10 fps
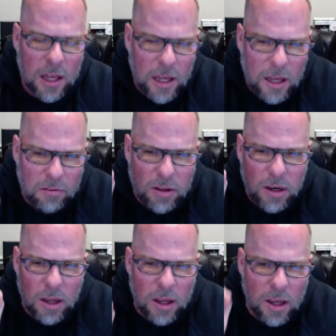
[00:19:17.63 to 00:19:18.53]

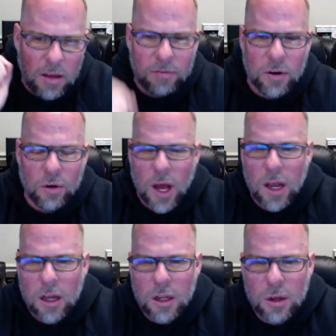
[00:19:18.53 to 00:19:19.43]
you're
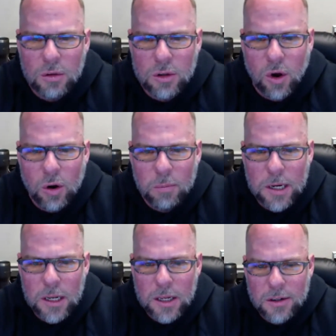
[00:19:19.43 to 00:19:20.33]
not going to use a hard
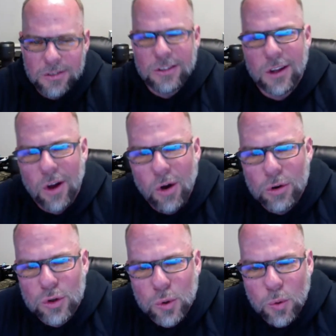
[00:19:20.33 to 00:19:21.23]
money lender.
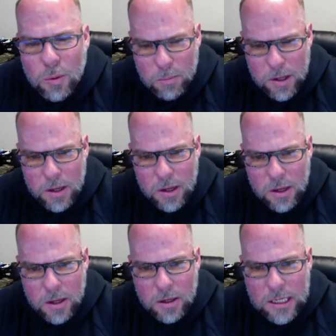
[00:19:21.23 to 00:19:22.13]
Talk to them.
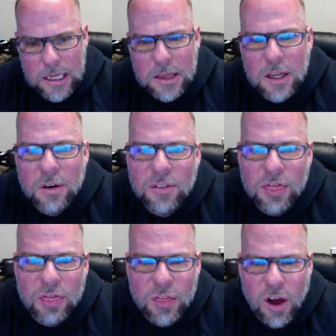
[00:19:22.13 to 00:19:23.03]
Get their
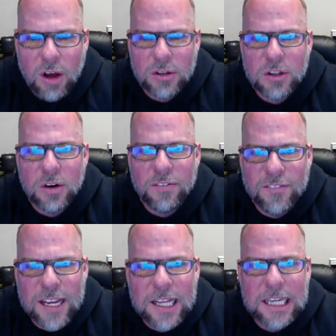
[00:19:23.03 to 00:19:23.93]
thoughts, their
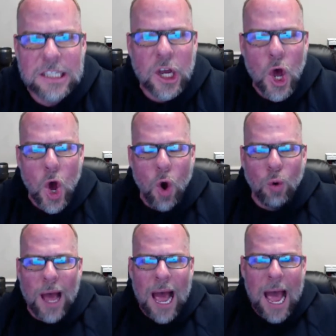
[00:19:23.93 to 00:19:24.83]
feelings
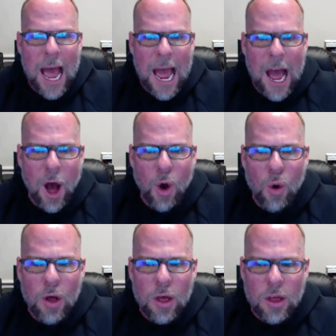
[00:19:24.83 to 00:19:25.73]
on
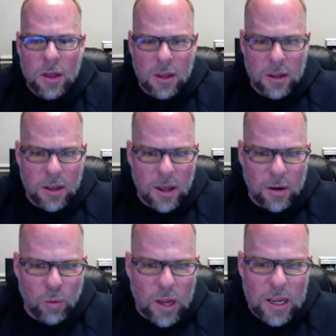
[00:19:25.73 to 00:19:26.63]
how
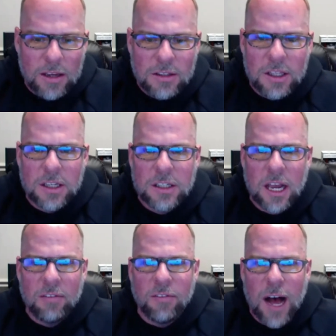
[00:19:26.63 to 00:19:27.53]
and is this
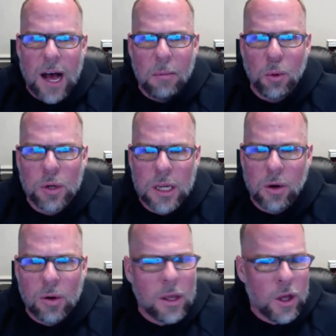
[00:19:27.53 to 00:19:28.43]
a viable
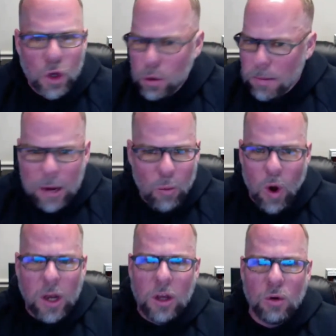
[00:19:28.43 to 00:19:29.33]
deal. You may
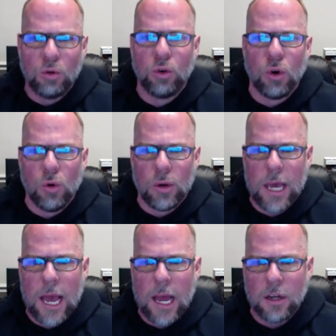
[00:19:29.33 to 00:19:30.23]
want to use your own
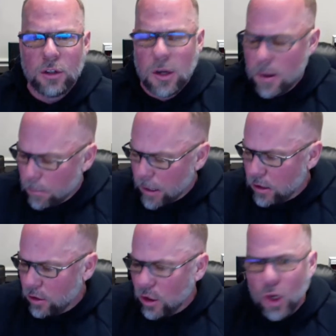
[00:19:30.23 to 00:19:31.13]
cash,
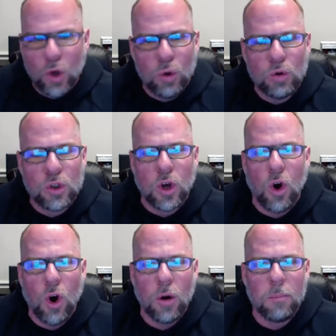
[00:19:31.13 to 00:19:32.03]
but use the
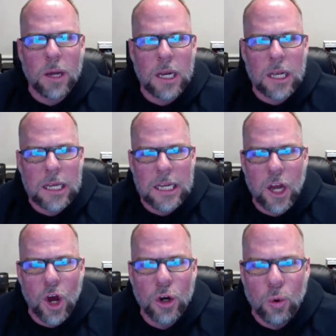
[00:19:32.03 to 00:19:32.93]
hard money
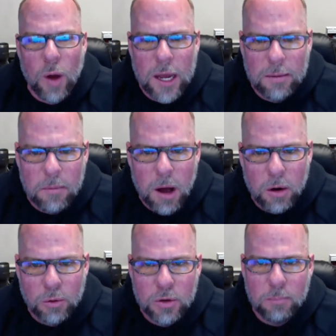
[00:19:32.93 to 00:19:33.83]
lending underwriting
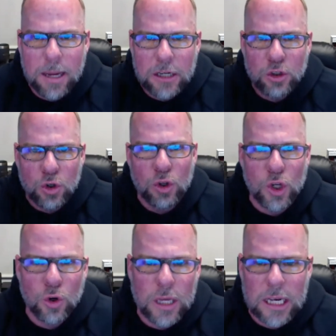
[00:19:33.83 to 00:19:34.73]
model to make sure
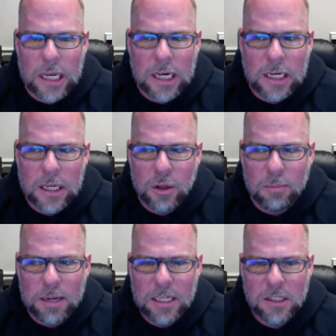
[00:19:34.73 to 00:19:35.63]
that you're getting in a deal
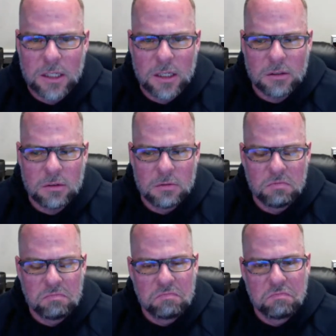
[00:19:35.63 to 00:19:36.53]
that makes sense.
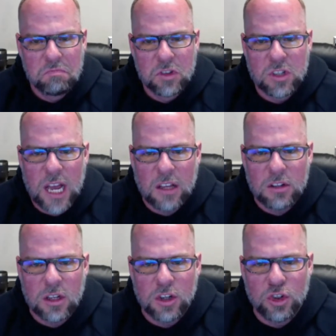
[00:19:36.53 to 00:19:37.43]

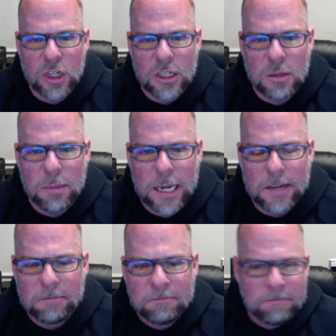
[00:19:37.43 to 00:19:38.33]
Sounds legit to me.